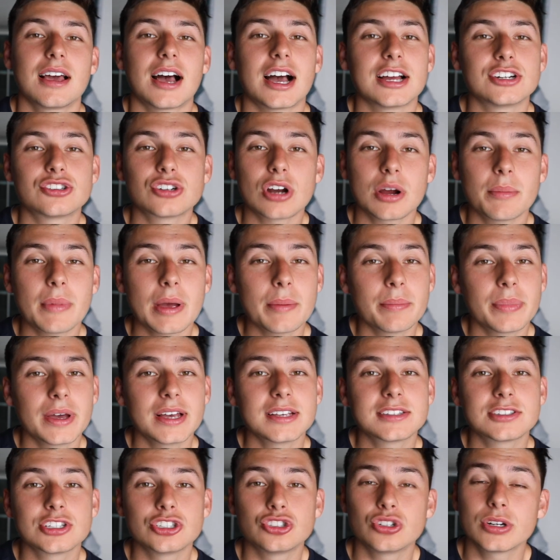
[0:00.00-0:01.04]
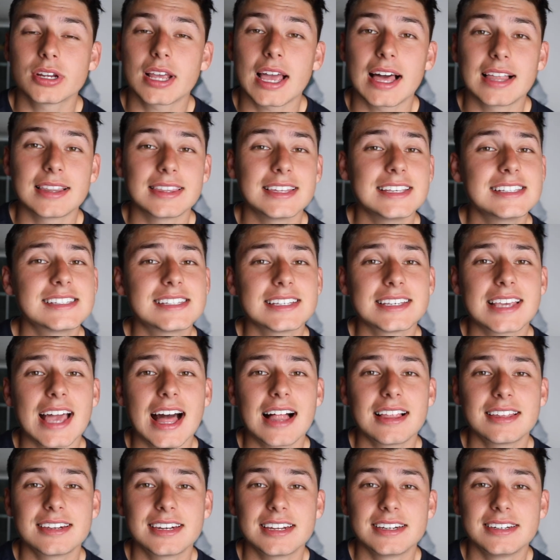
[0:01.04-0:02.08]
I try my best to drink at least a
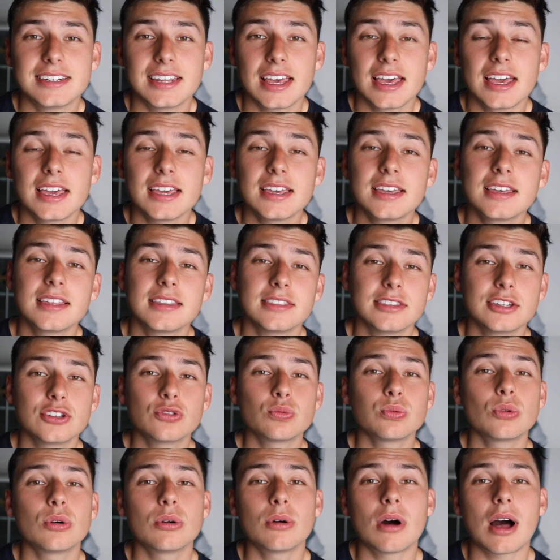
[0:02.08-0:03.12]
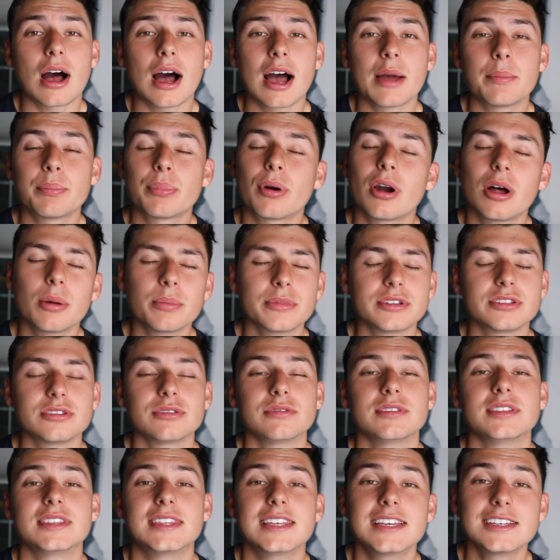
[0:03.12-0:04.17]
gallon a day. This will, I promise
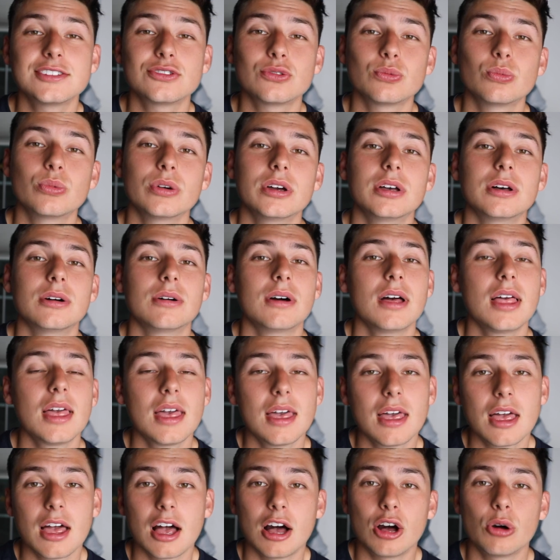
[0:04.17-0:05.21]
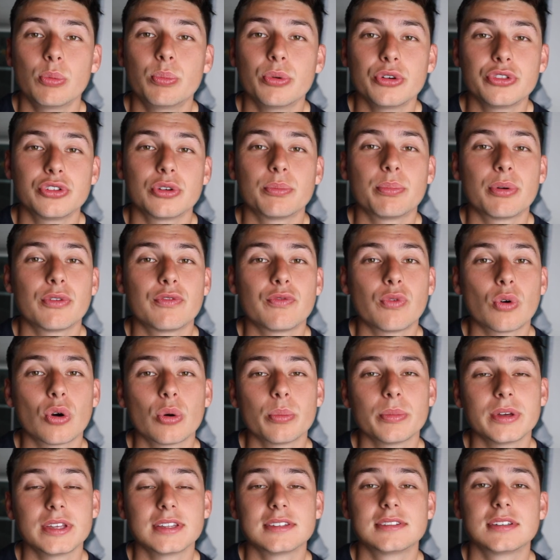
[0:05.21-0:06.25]
you, this will help with your
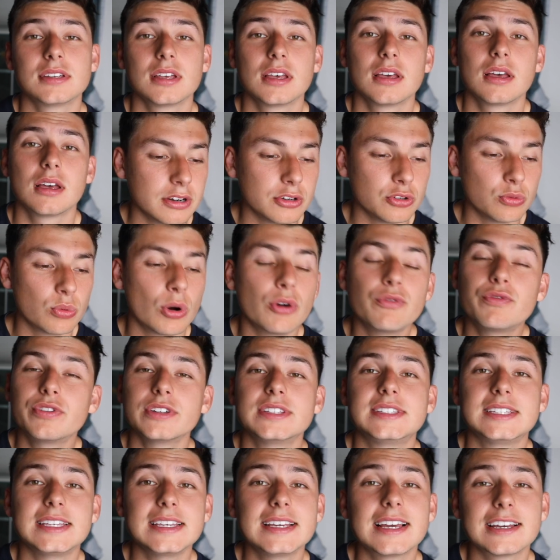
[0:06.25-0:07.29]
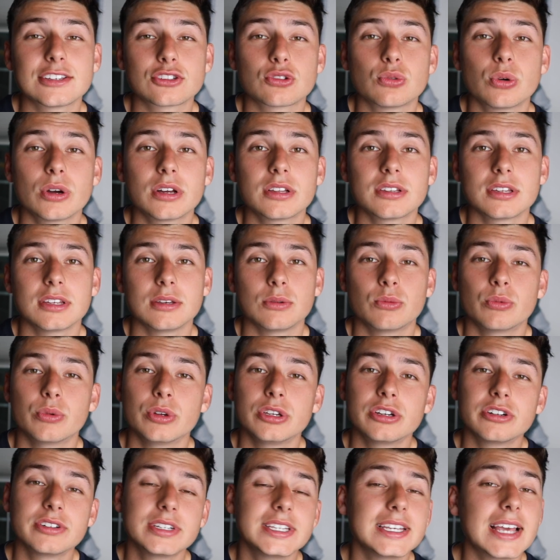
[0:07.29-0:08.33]
performance. You won't fatigue as quickly.
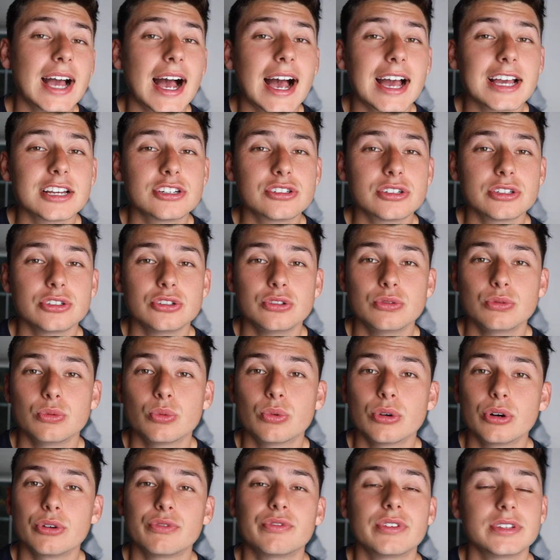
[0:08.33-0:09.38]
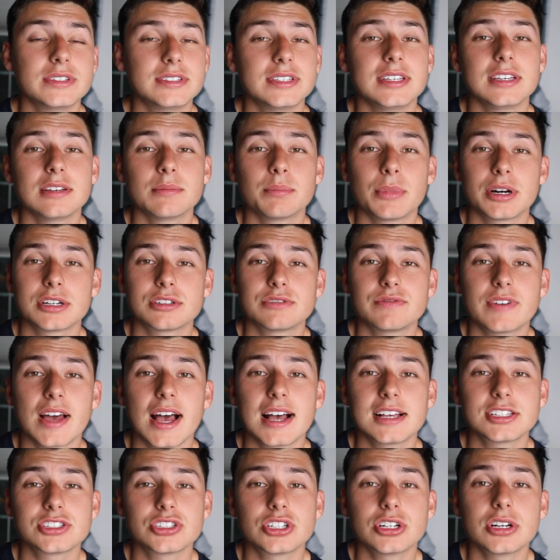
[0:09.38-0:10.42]
When you're dehydrated, you will fatigue much
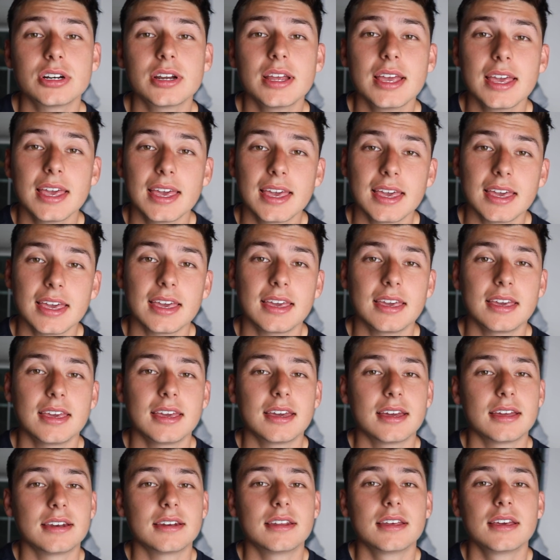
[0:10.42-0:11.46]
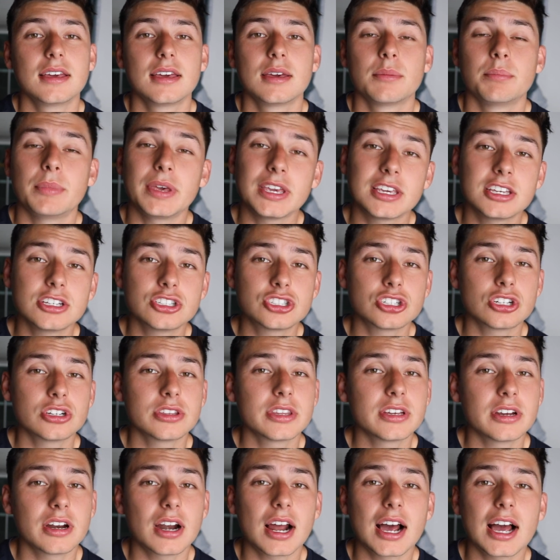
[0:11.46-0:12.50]
faster, and making
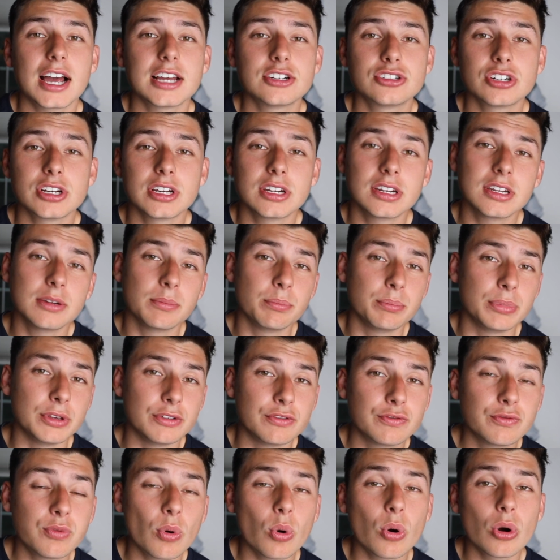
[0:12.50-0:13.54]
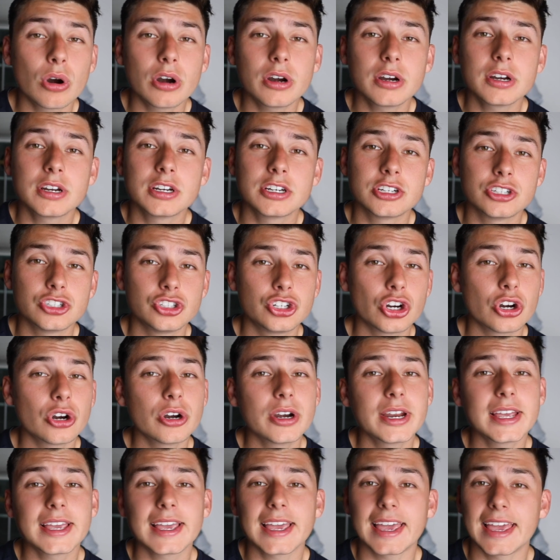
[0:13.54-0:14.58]
sure that you're hydrated before,
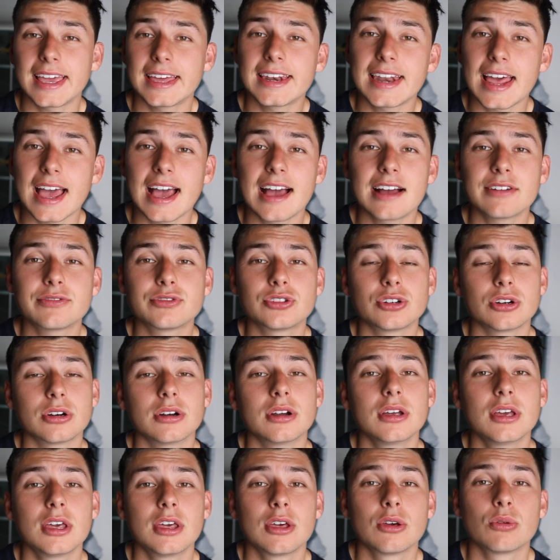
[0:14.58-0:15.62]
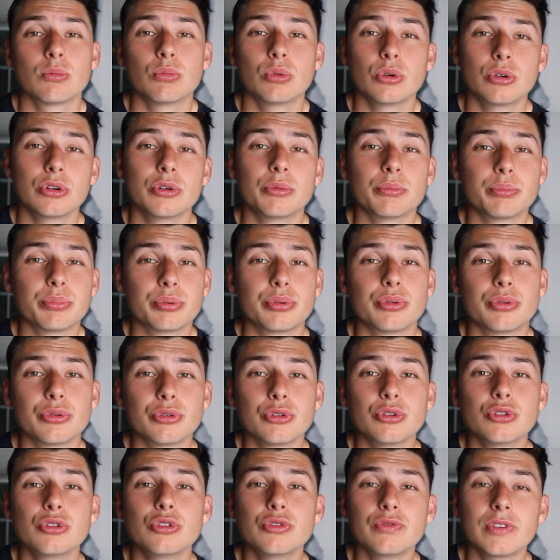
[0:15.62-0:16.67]
during, and after will
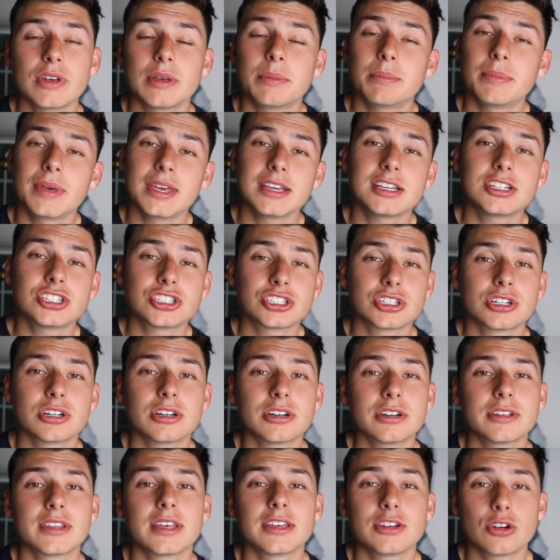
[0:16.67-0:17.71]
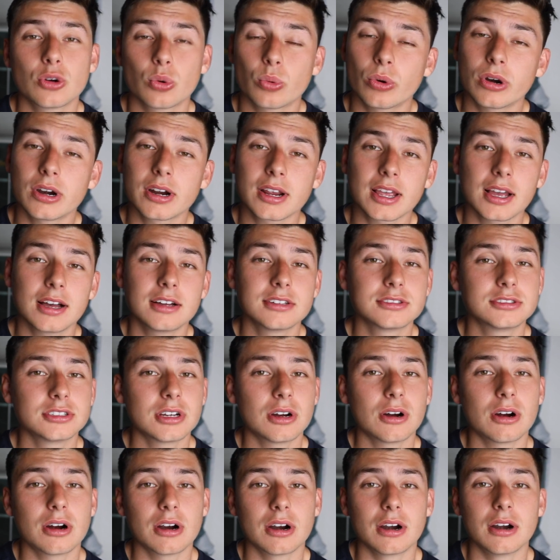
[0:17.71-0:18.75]
improve and make sure that your
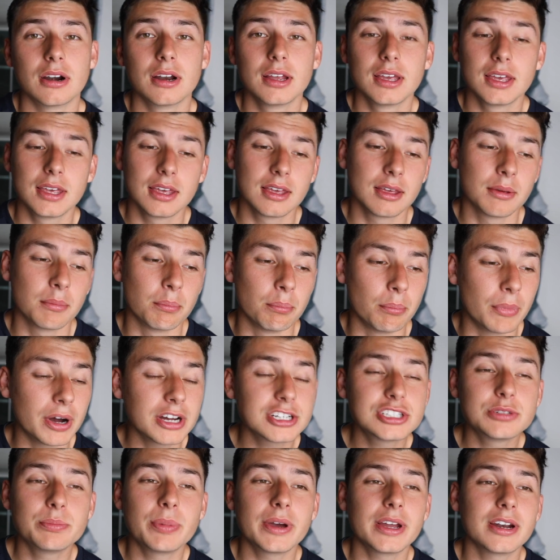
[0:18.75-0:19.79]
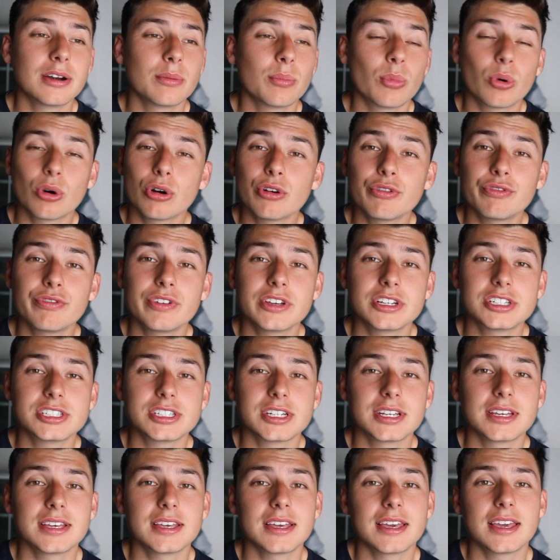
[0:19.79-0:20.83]
workouts are much better, more
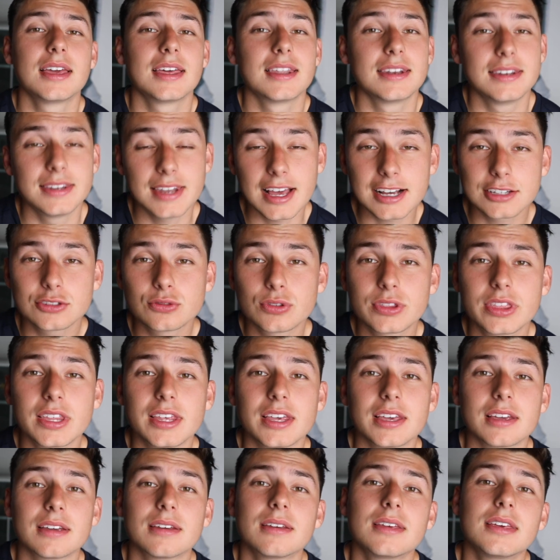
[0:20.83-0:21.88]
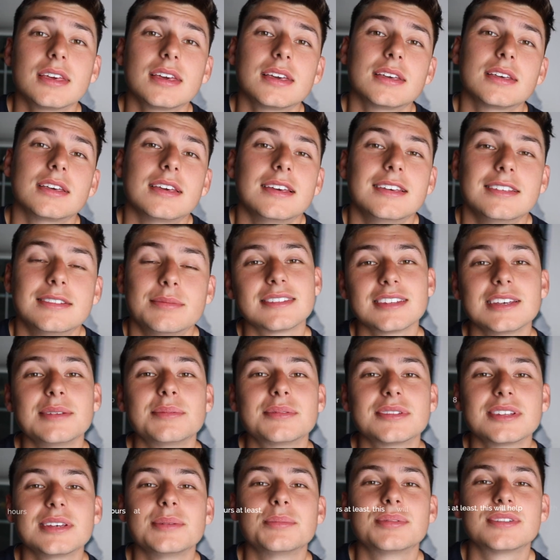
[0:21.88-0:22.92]
efficient. Next thing is
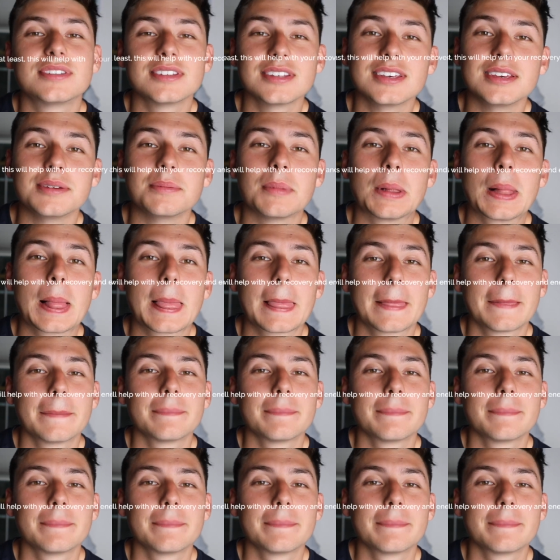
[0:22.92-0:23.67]
sleep.